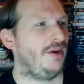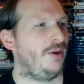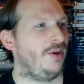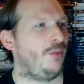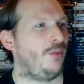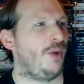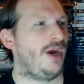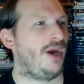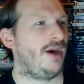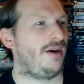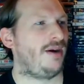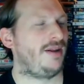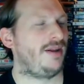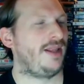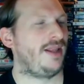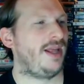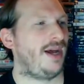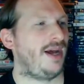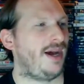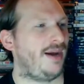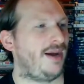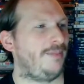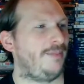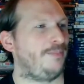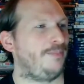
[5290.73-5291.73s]

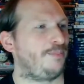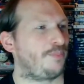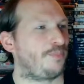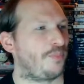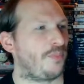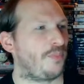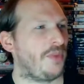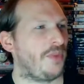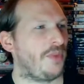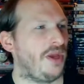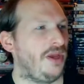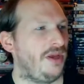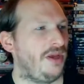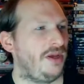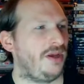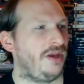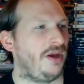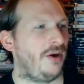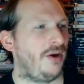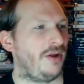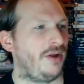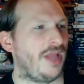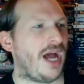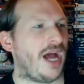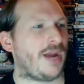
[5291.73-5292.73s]
Well,
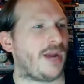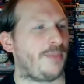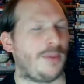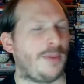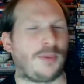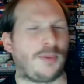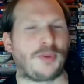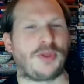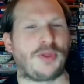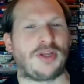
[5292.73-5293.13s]
a lot of people